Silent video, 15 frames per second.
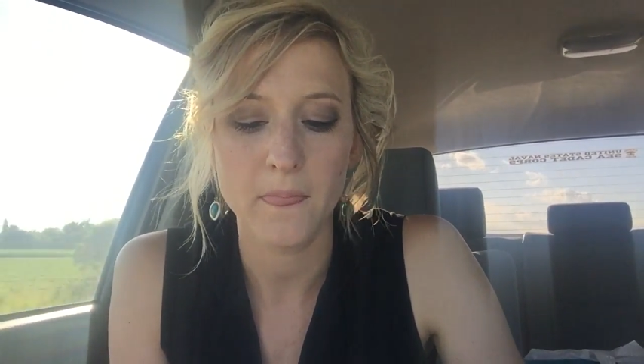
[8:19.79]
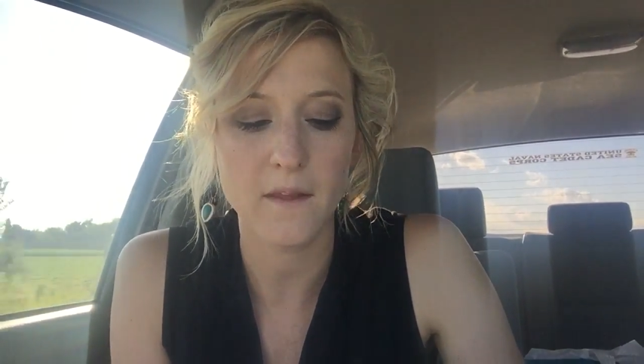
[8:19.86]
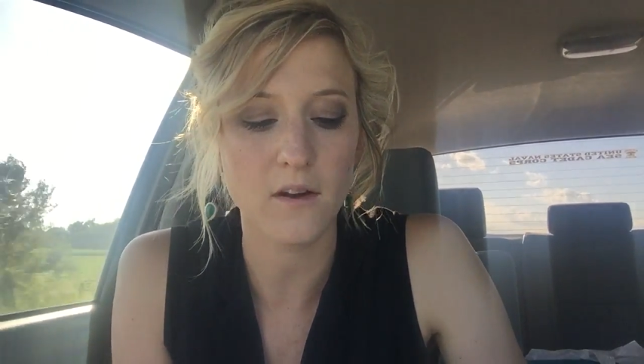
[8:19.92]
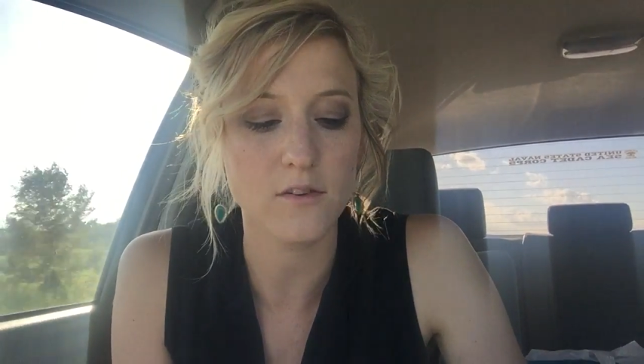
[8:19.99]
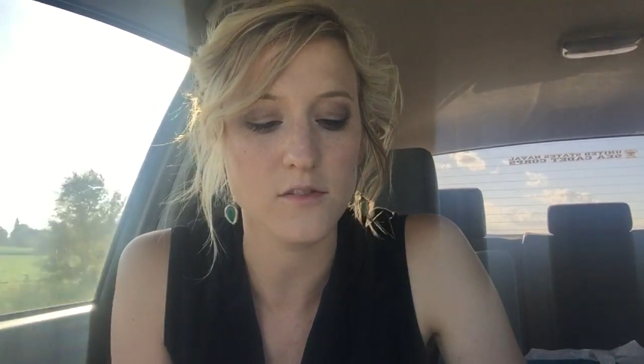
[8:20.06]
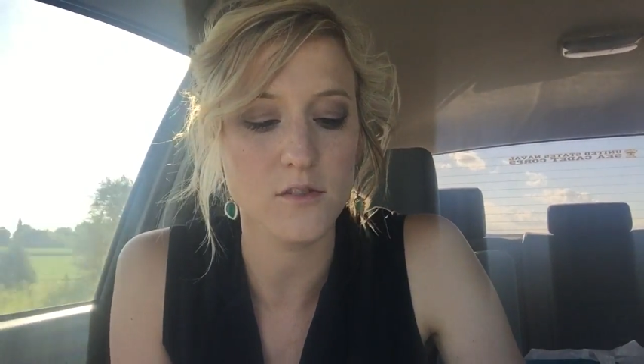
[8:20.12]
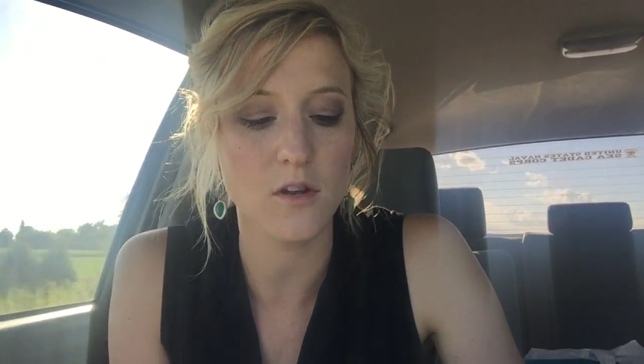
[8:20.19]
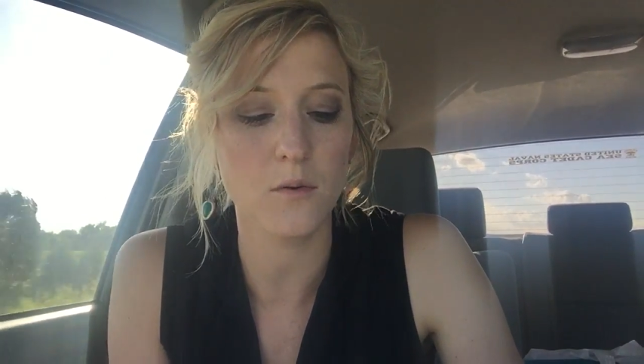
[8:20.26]

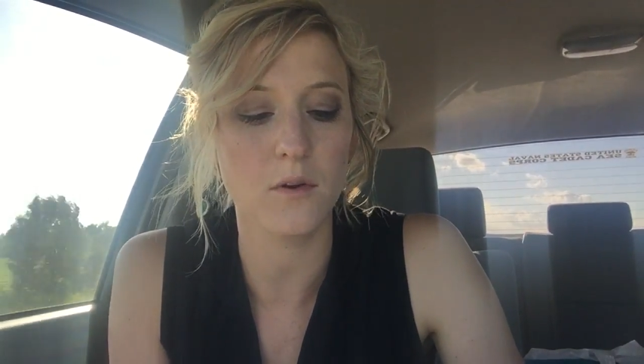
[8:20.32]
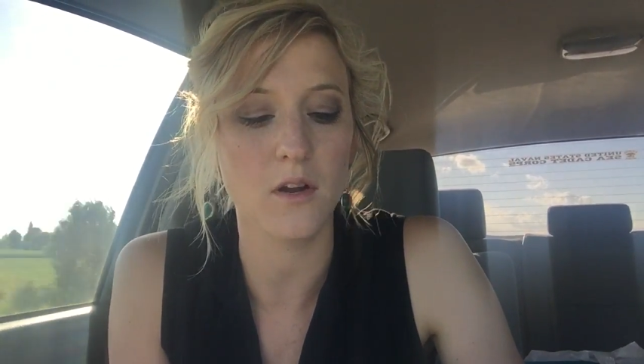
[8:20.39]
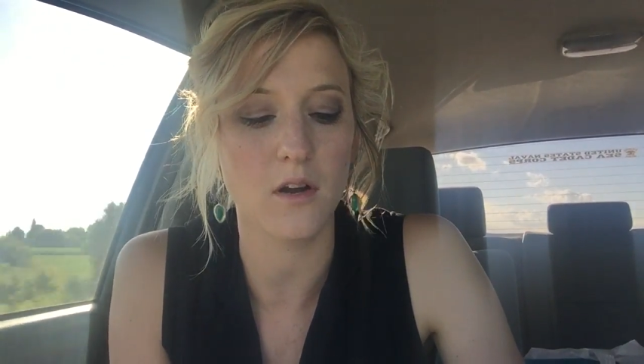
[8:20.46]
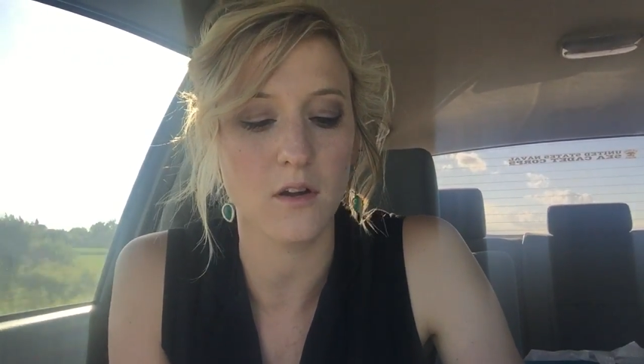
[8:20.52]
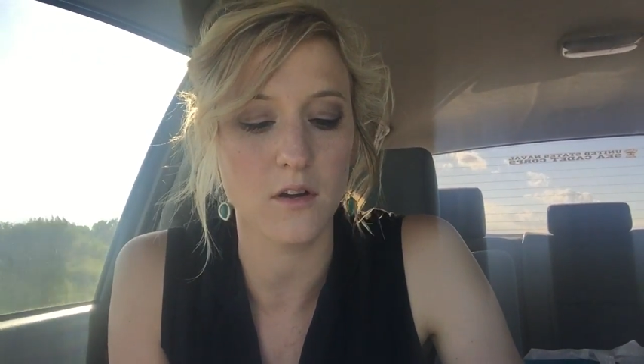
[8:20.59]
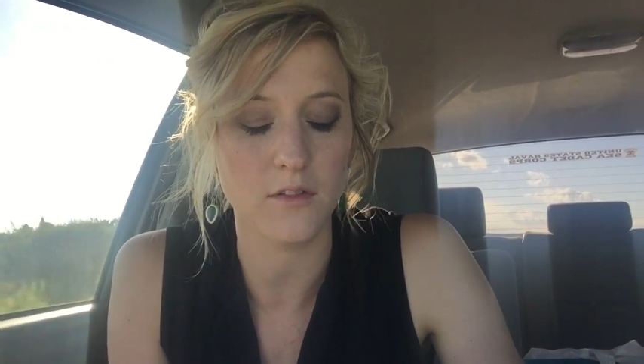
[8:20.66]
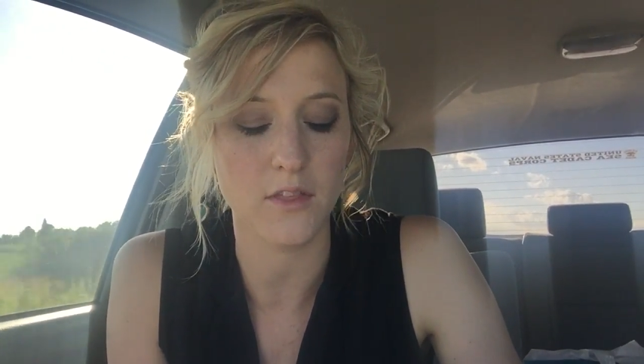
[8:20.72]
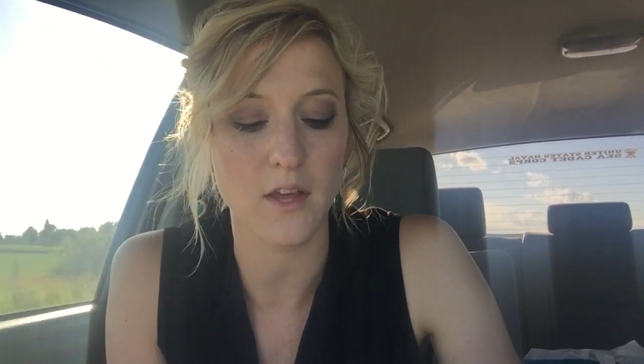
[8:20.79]
There is no one
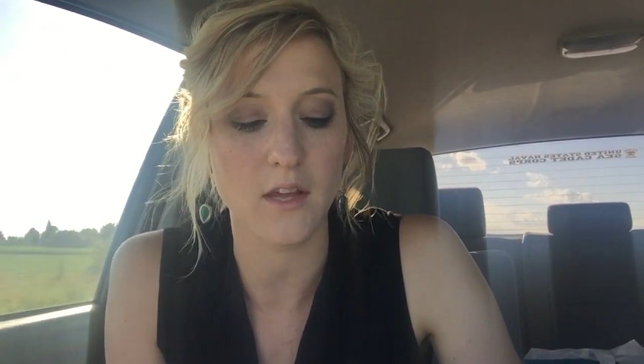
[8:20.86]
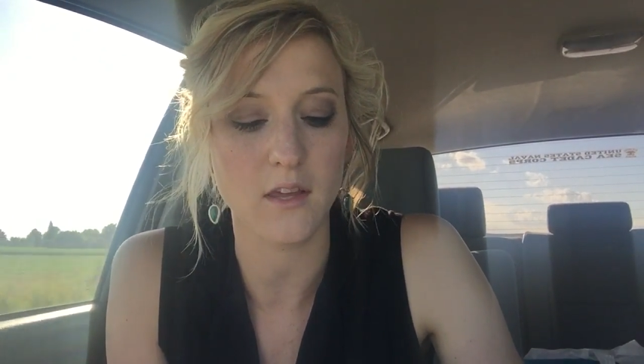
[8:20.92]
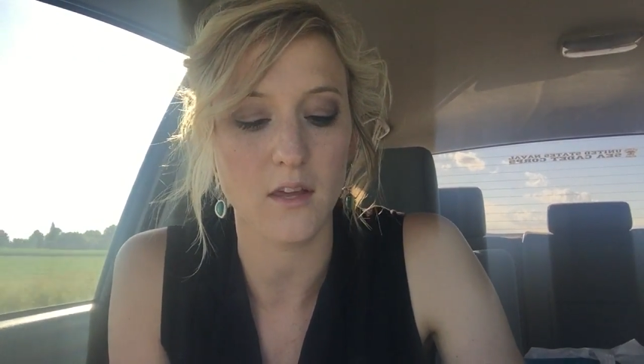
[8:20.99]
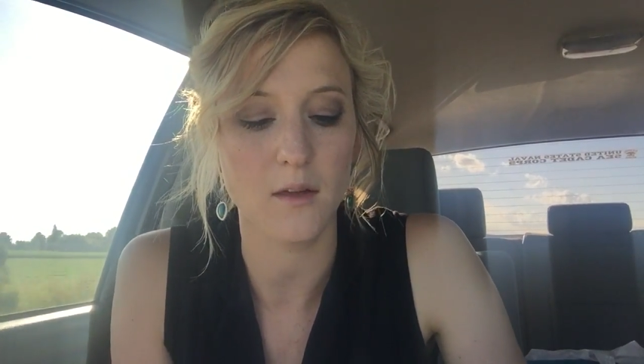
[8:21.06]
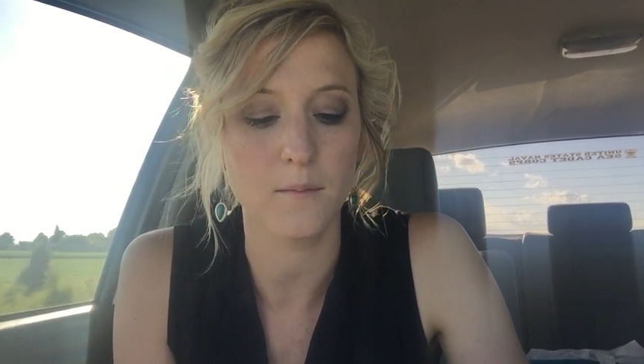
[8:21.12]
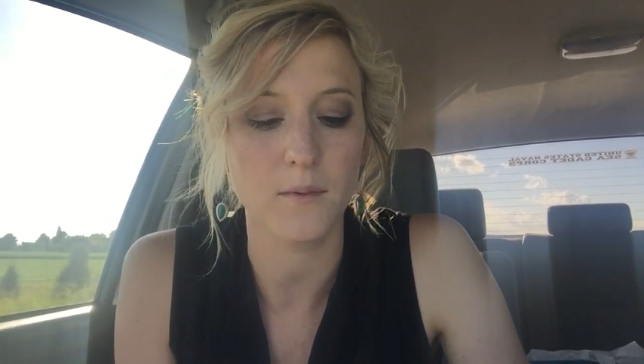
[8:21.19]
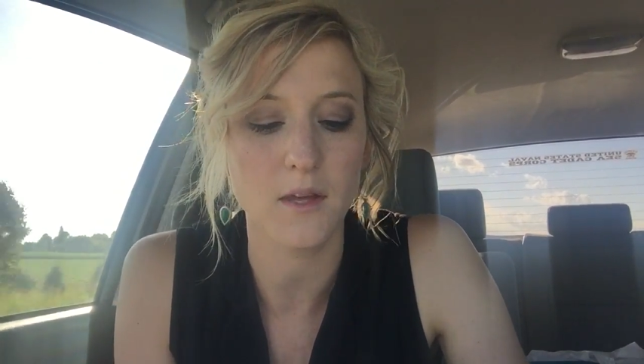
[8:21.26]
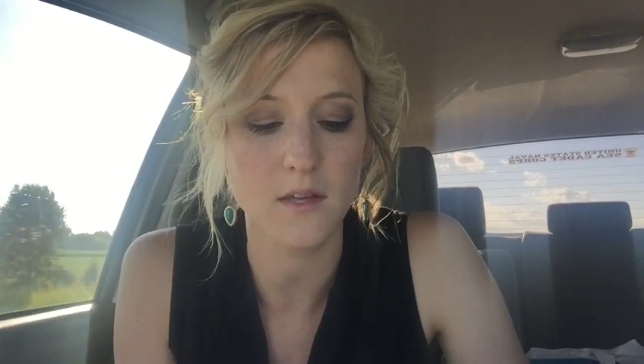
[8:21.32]
on earth like
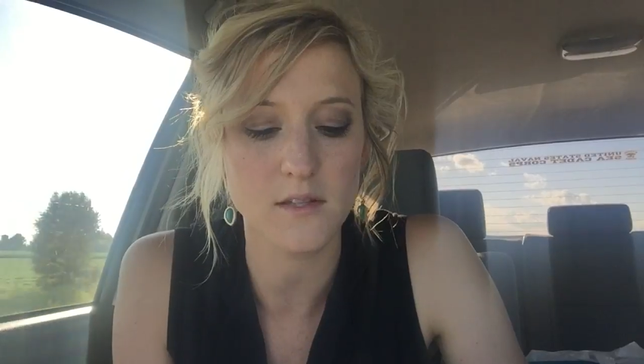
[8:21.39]
him.